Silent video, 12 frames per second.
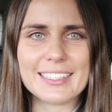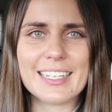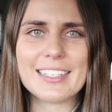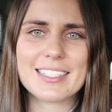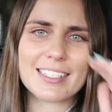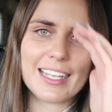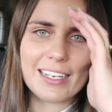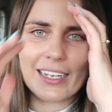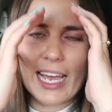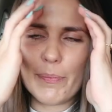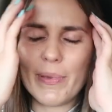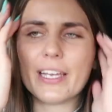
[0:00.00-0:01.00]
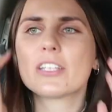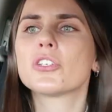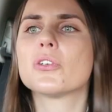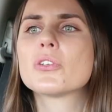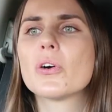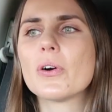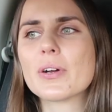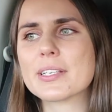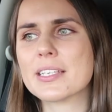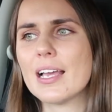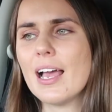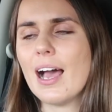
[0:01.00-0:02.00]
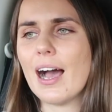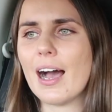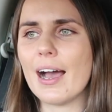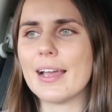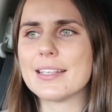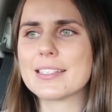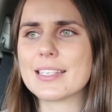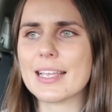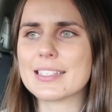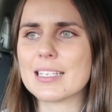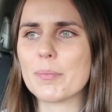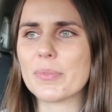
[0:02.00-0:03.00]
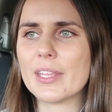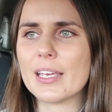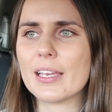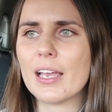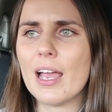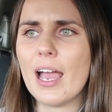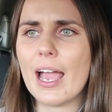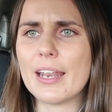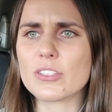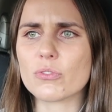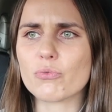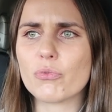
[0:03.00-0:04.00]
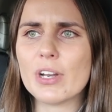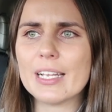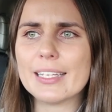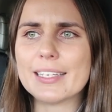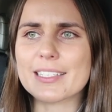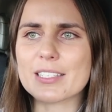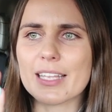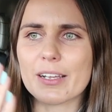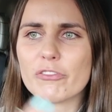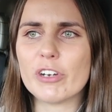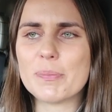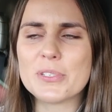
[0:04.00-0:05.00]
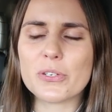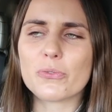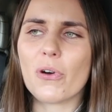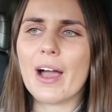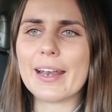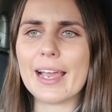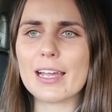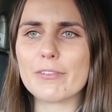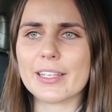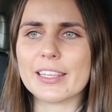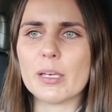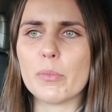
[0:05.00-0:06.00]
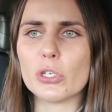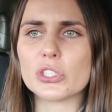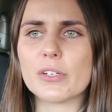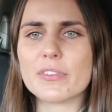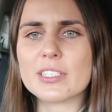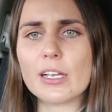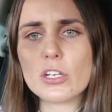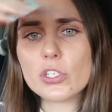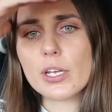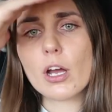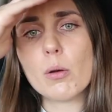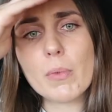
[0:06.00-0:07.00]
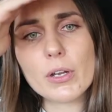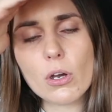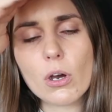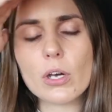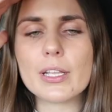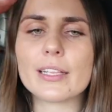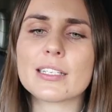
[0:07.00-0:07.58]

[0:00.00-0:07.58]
They're just like, okay, Pikachu talks and says something, and it's really just like rips you right out of like the emotion of the scene, because you're like, oh my god,